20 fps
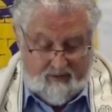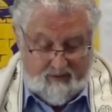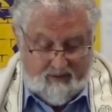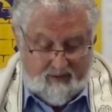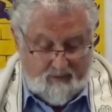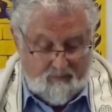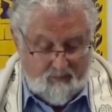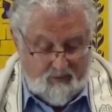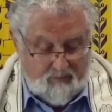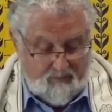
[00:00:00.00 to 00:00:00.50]

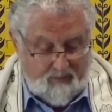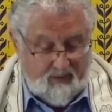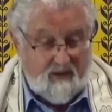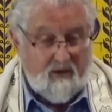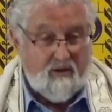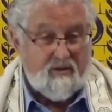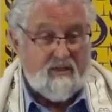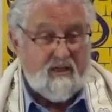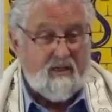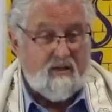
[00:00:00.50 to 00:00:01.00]
it was
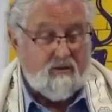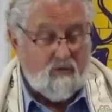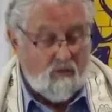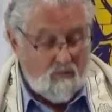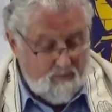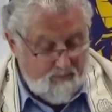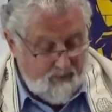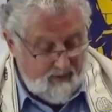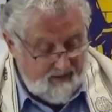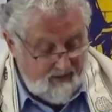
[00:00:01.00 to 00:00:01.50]
because he
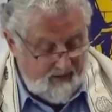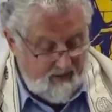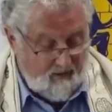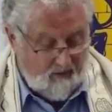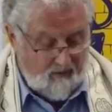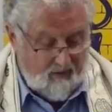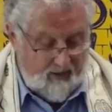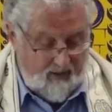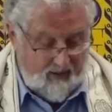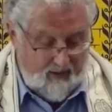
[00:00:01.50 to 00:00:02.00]
took pity
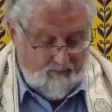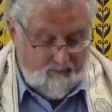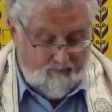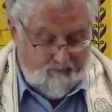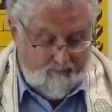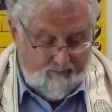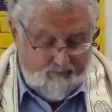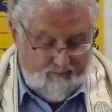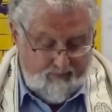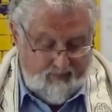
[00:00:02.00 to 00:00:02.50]
on him
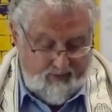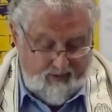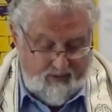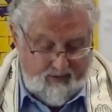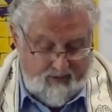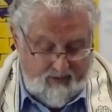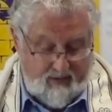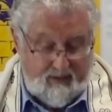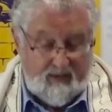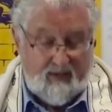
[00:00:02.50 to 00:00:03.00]

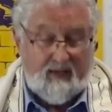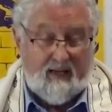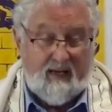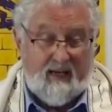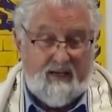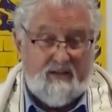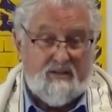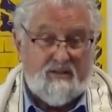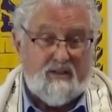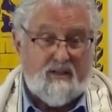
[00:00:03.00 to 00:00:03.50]
and
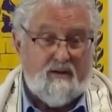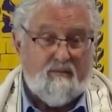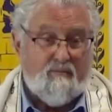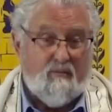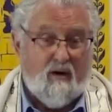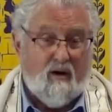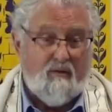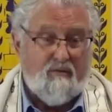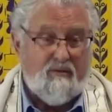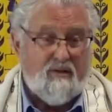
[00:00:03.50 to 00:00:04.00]
cleansed him
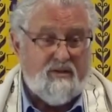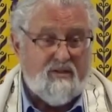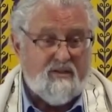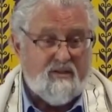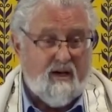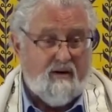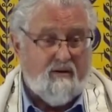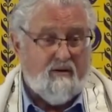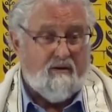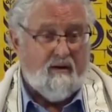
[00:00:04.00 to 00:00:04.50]
of his
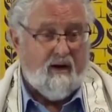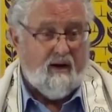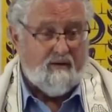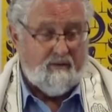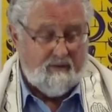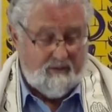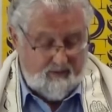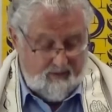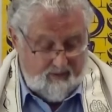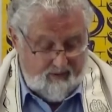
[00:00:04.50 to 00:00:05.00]
Tzara'at
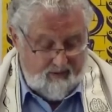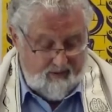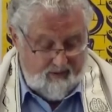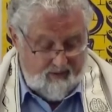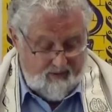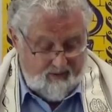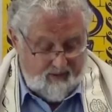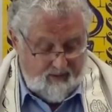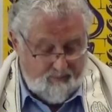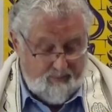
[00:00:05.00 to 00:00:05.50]

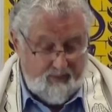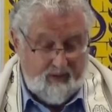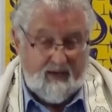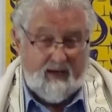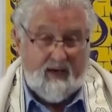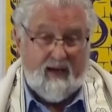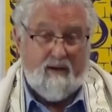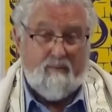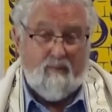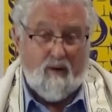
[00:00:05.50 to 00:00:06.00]
that it
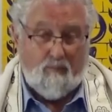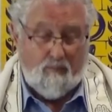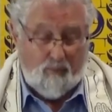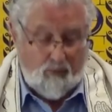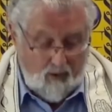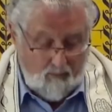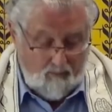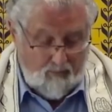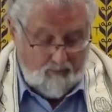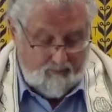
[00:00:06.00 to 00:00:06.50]
became a
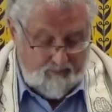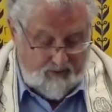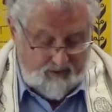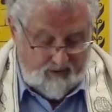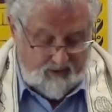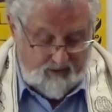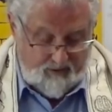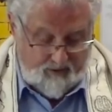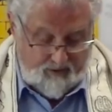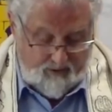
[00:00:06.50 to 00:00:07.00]
problem to
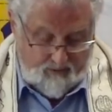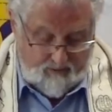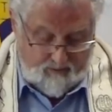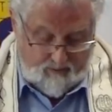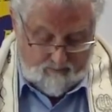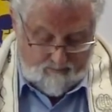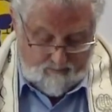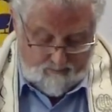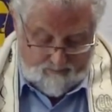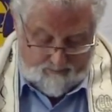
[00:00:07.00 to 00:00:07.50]

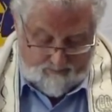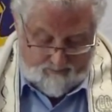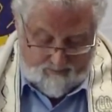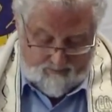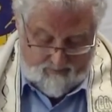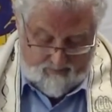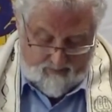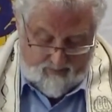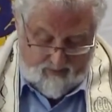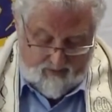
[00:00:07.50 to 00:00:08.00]
Yeshua.
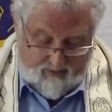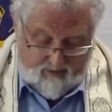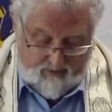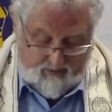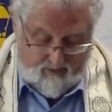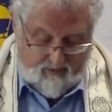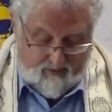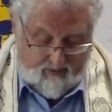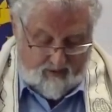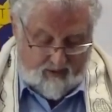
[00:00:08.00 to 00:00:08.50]

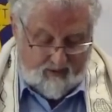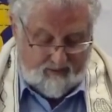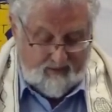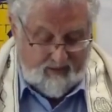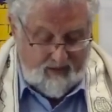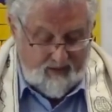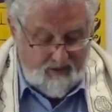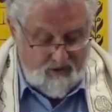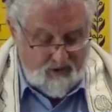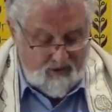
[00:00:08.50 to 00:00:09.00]
He
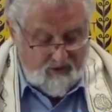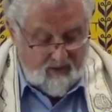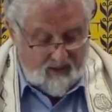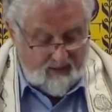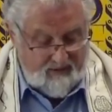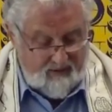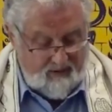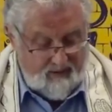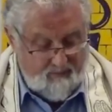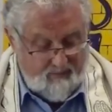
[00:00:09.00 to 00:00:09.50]
then
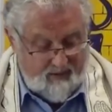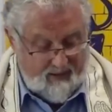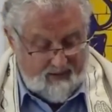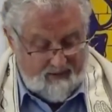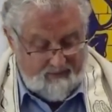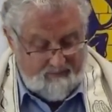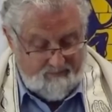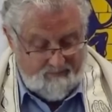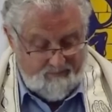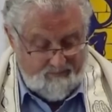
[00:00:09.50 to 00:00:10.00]
instructed the
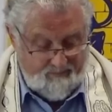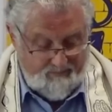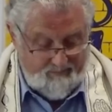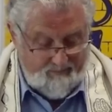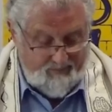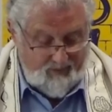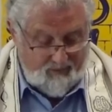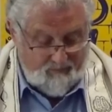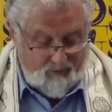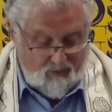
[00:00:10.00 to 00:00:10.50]
man,
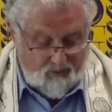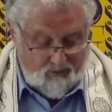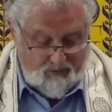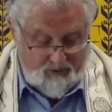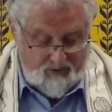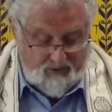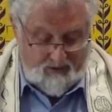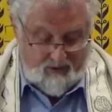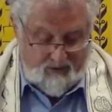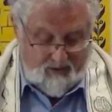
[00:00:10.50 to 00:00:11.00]
of
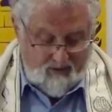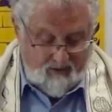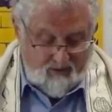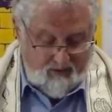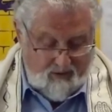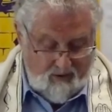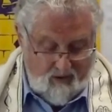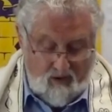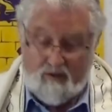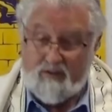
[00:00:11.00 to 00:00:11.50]
course,
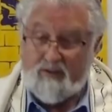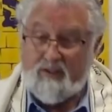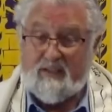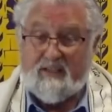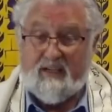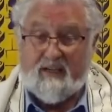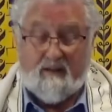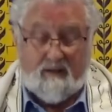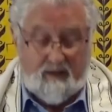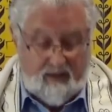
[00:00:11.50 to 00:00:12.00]
not to
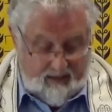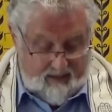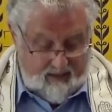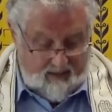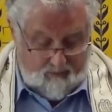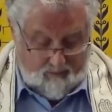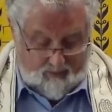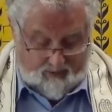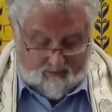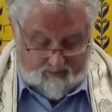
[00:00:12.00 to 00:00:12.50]
tell
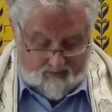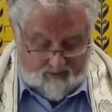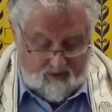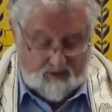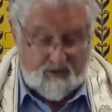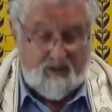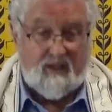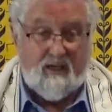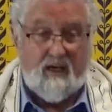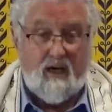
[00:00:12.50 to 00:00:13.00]
anyone,
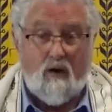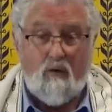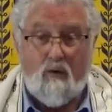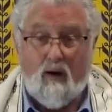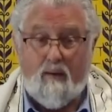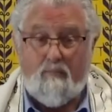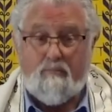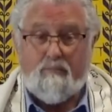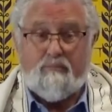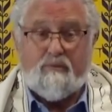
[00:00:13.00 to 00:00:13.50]
just to go
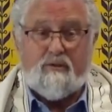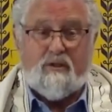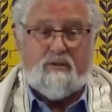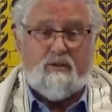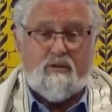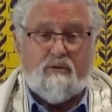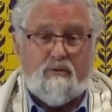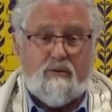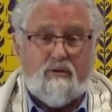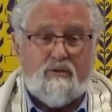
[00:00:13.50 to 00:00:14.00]
up to
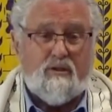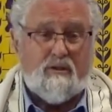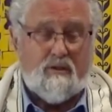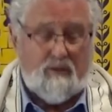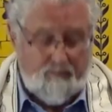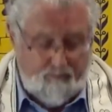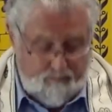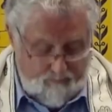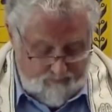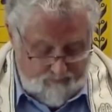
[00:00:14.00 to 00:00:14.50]
Jerusalem,